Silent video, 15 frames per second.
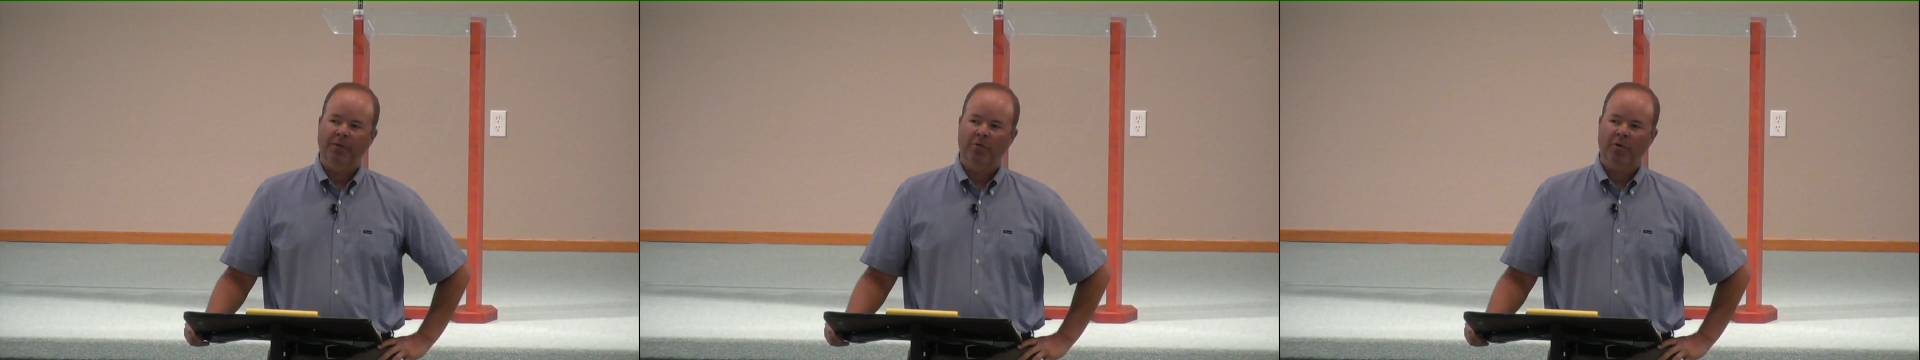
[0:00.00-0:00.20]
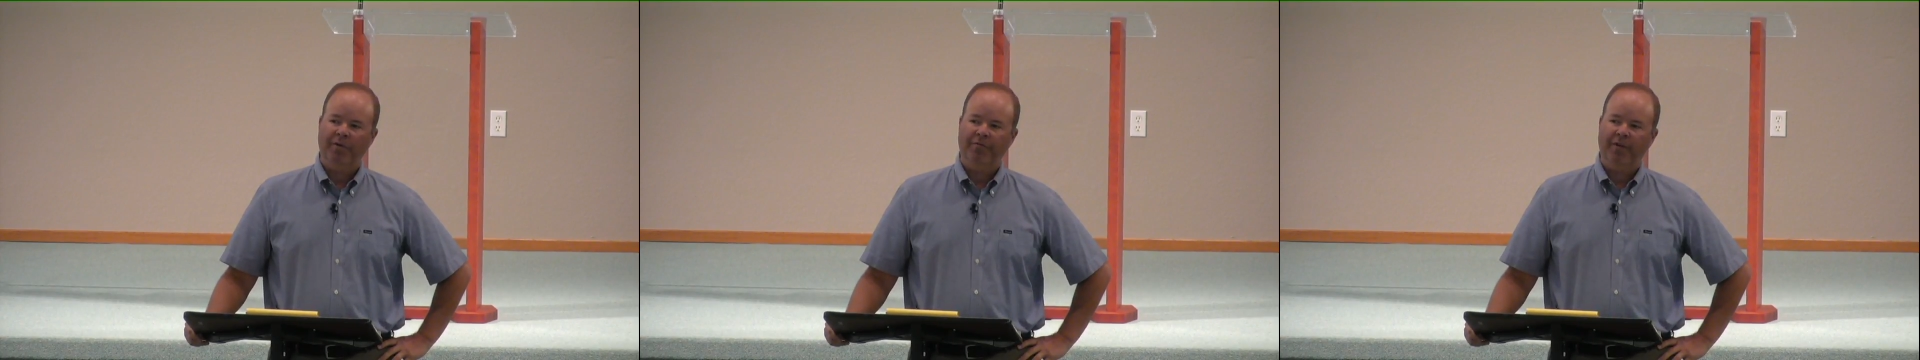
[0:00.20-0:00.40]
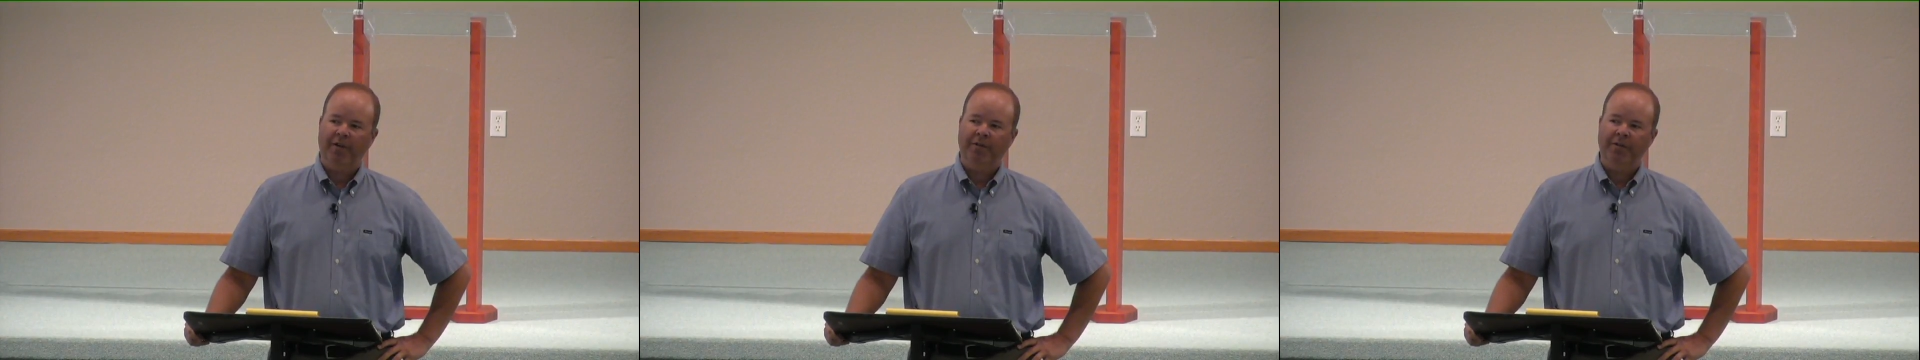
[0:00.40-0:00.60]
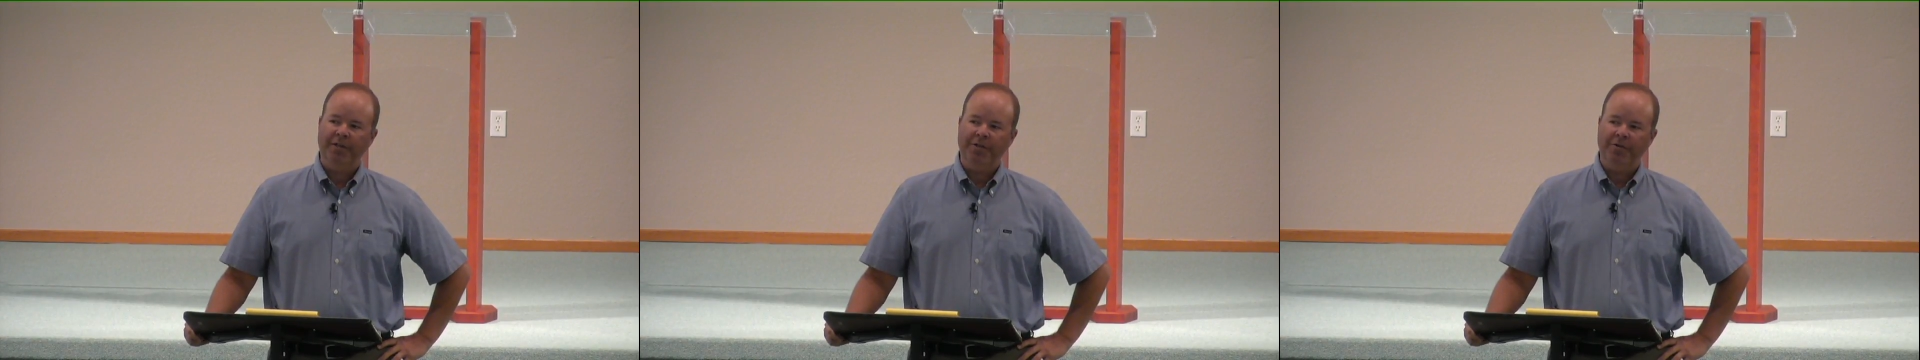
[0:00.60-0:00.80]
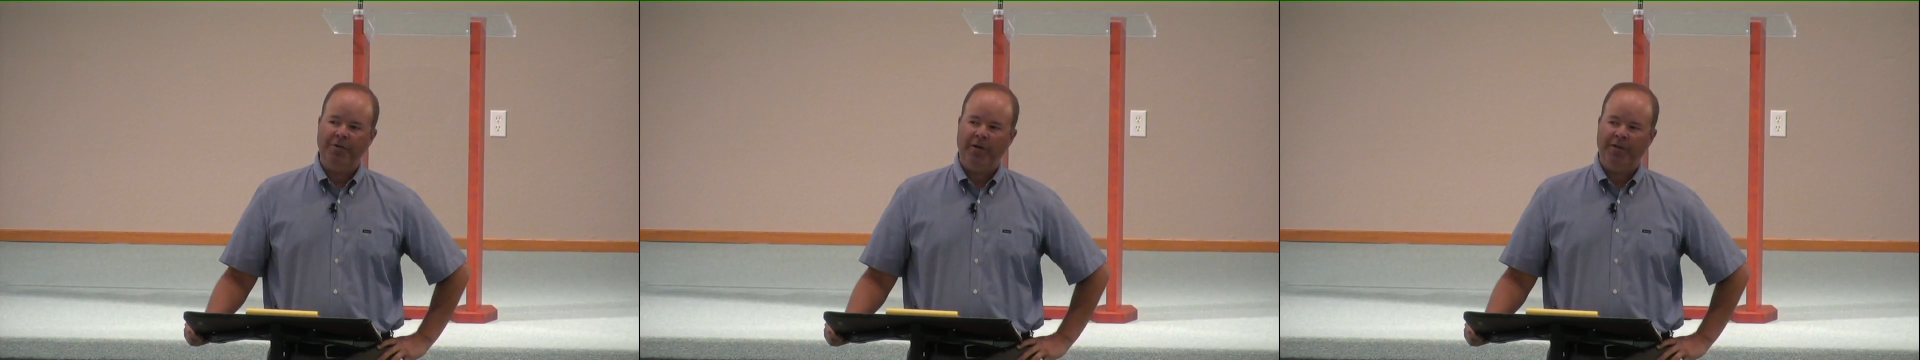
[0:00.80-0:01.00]
quite frankly,
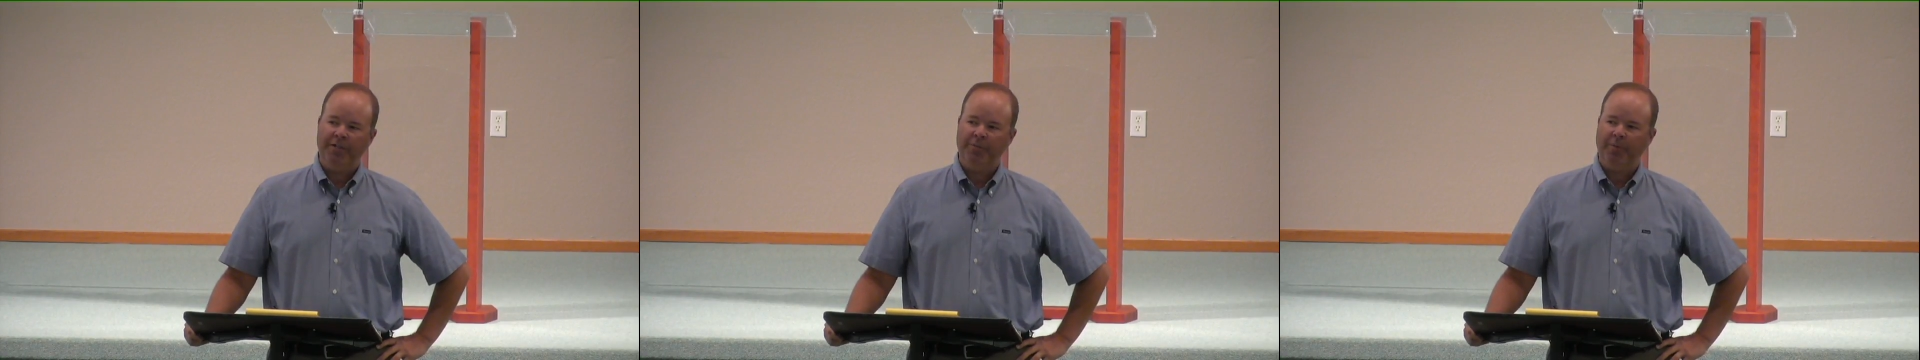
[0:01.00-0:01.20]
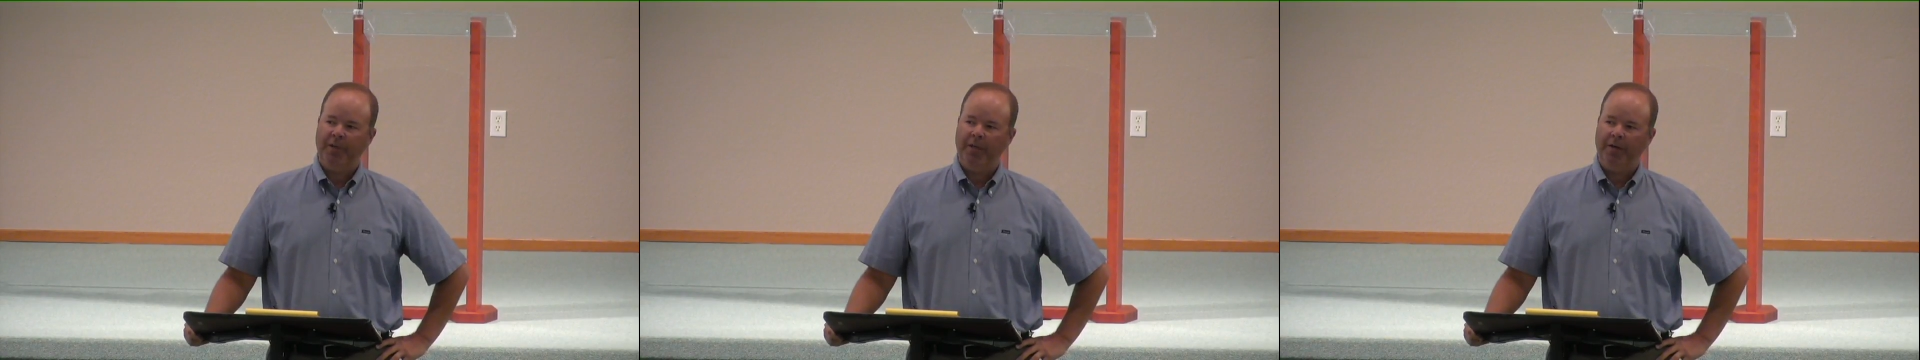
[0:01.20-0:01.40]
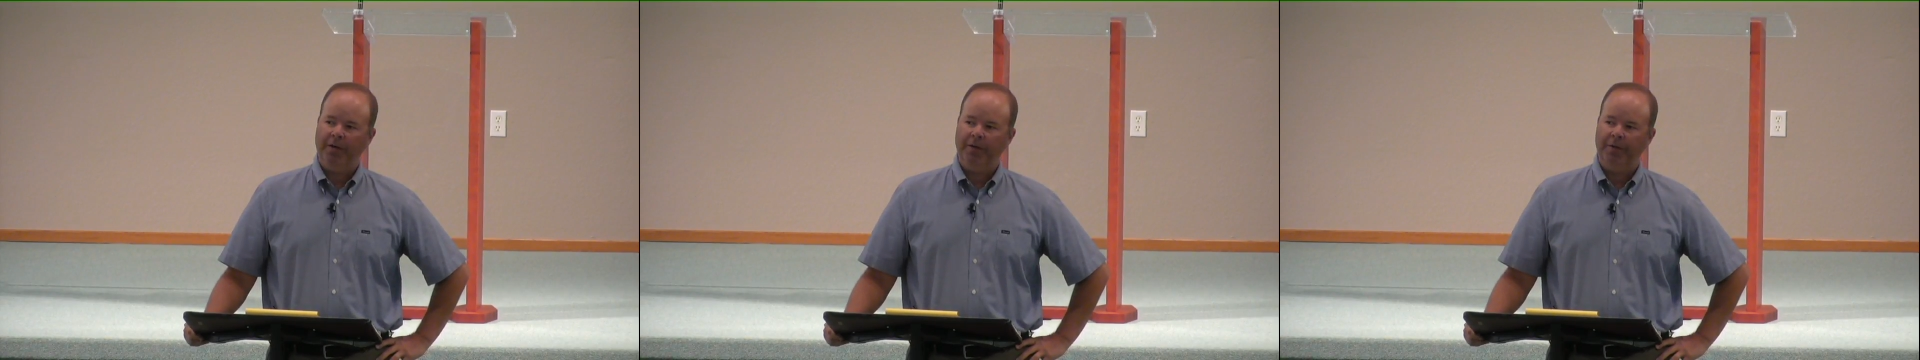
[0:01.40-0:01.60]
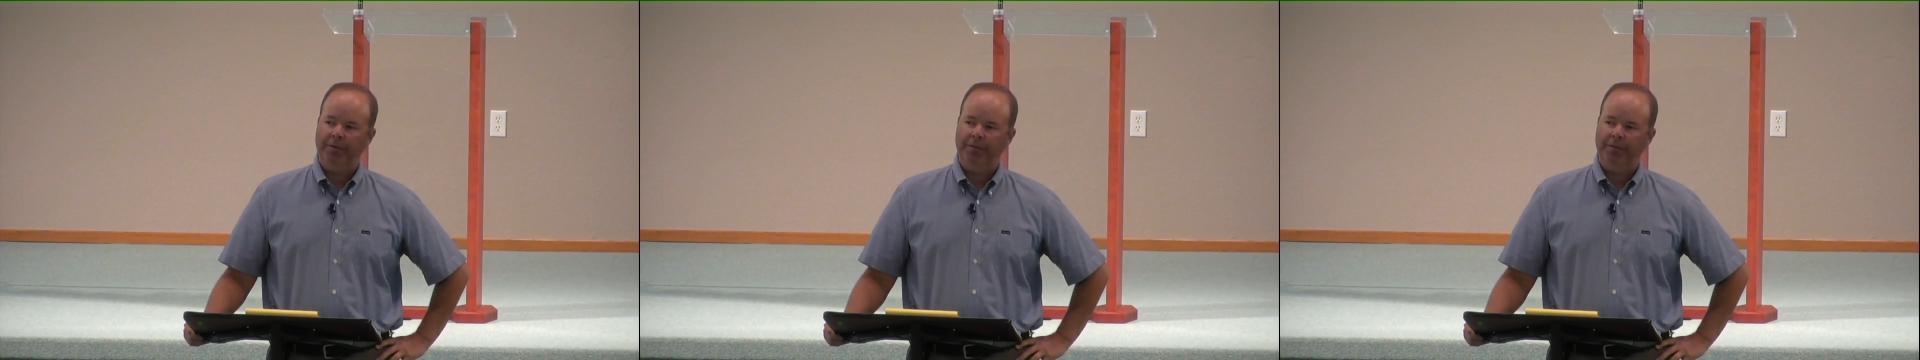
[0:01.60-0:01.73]
you know how to spend.